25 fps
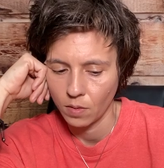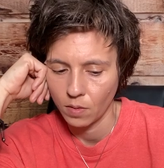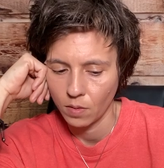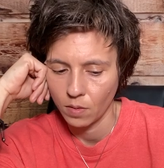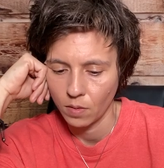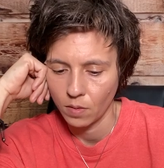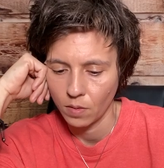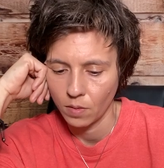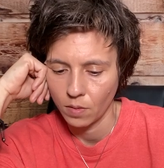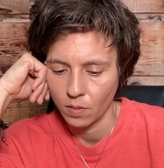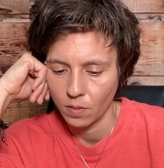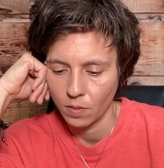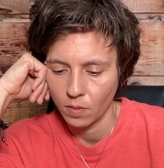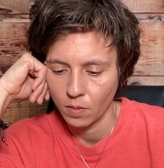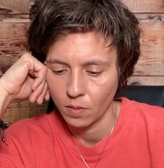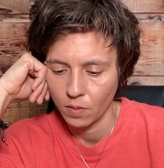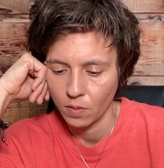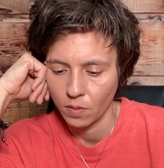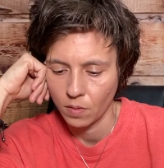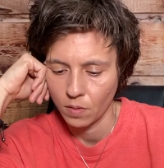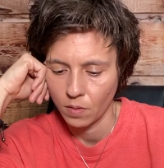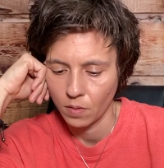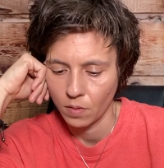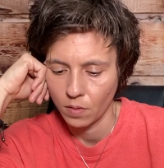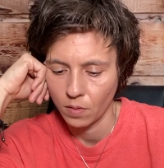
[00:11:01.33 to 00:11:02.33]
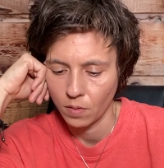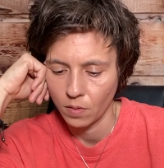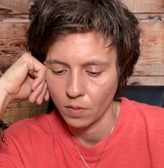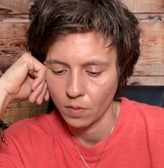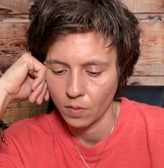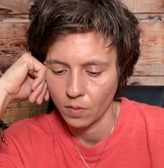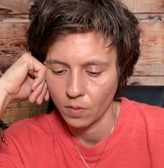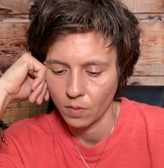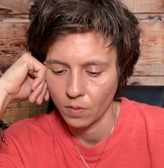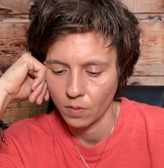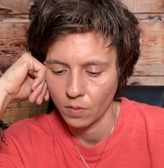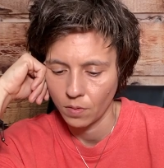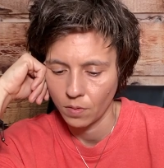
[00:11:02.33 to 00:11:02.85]

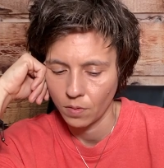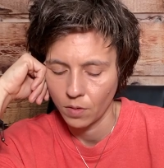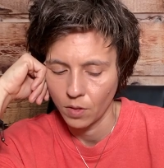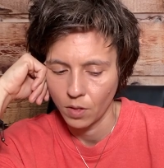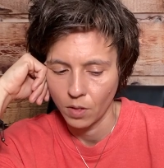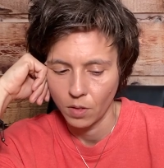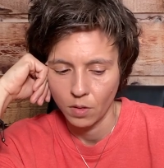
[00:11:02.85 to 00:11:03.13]
Nobody speaks.